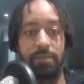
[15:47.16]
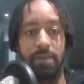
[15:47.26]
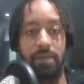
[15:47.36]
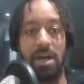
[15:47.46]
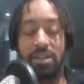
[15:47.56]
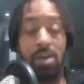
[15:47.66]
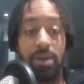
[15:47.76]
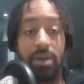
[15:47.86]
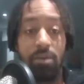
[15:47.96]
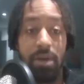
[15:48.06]
I
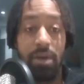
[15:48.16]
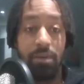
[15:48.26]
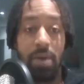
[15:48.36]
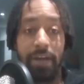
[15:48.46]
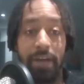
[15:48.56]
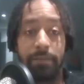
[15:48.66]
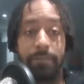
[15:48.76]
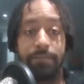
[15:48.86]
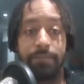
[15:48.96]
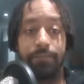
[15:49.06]
totally agree with you, Wak.
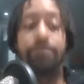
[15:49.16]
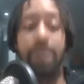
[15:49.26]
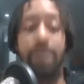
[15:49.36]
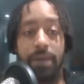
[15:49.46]
Yeah.